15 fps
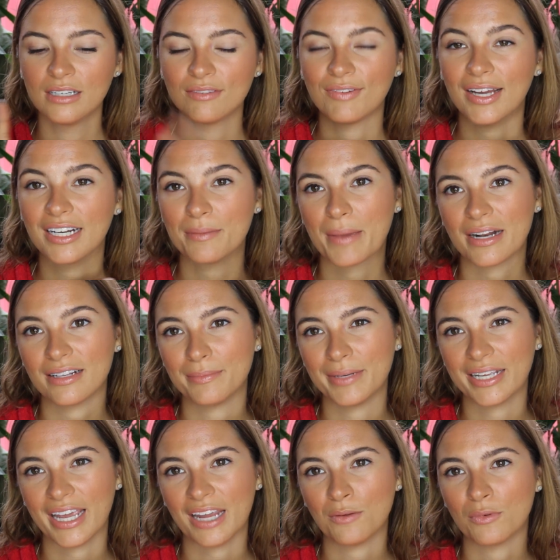Finding Madeleine
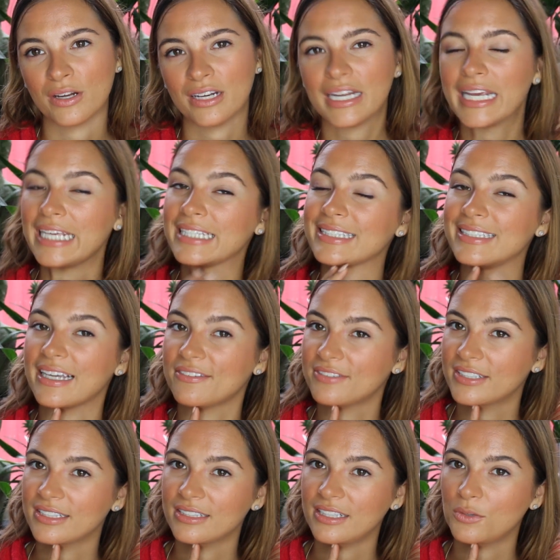McCann one is
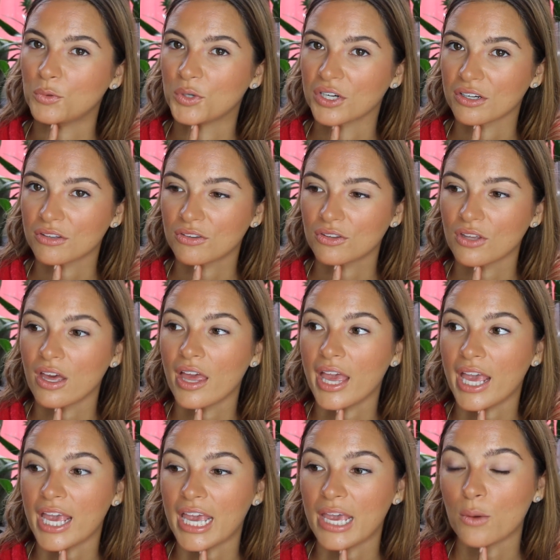definitely worth
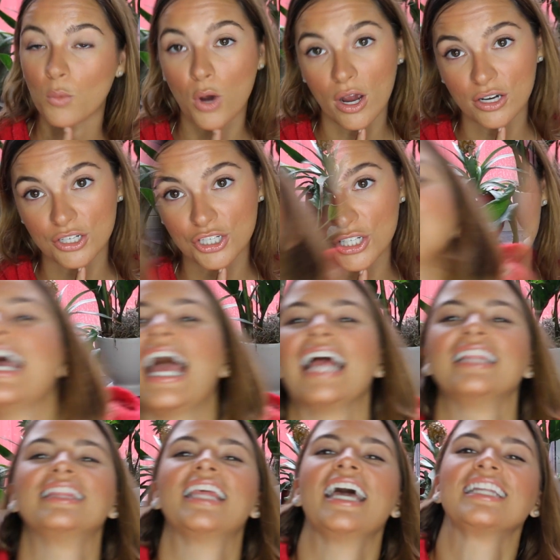a watch.
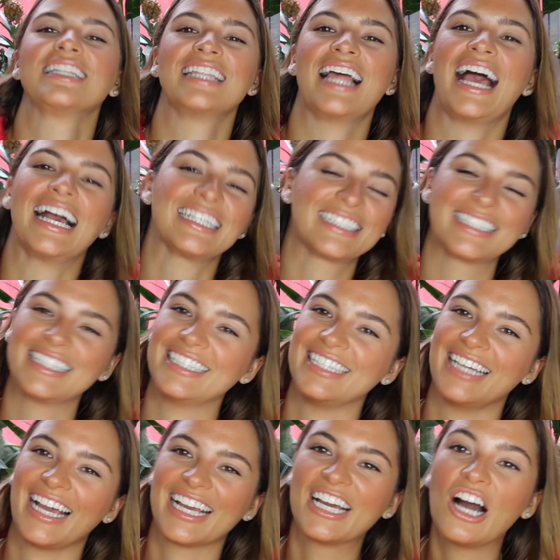And then
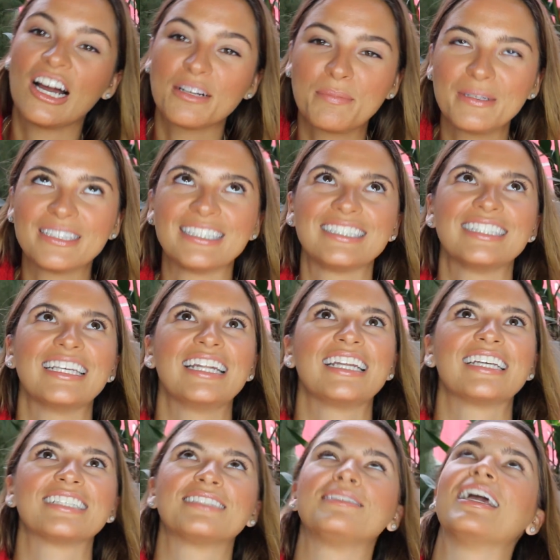lastly, I gotta put this in
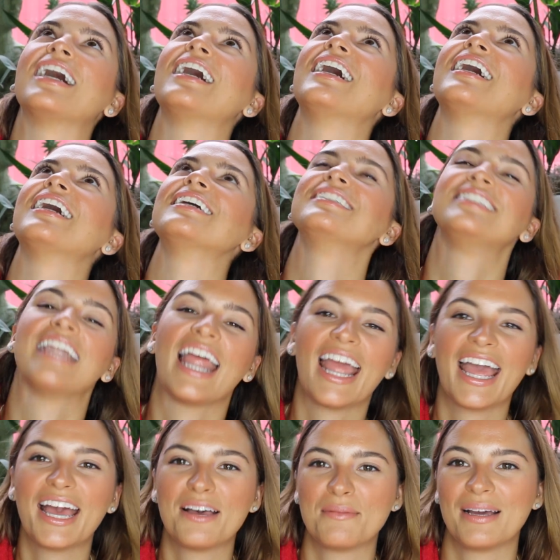because
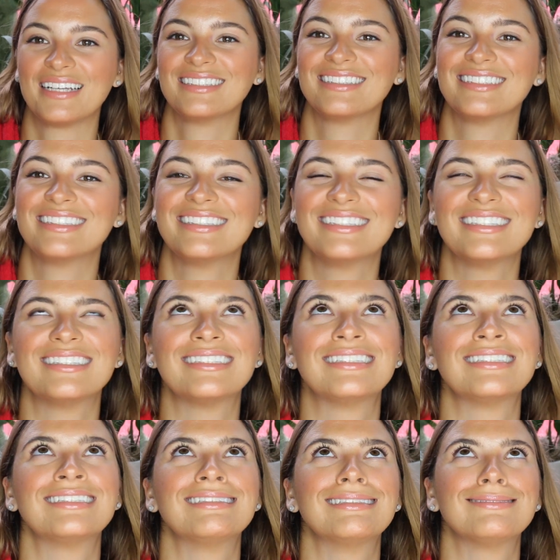goddamn, I
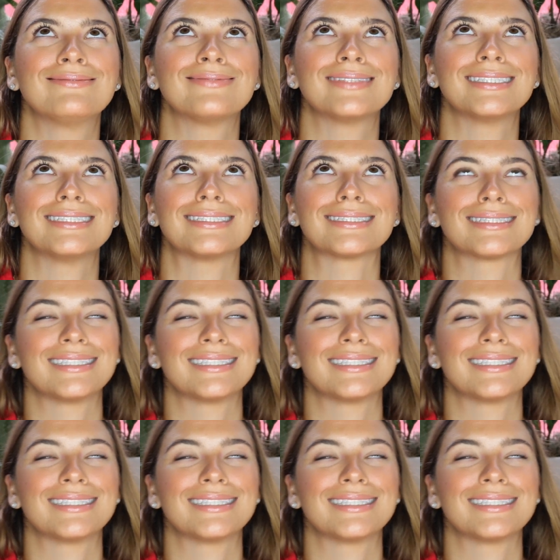love this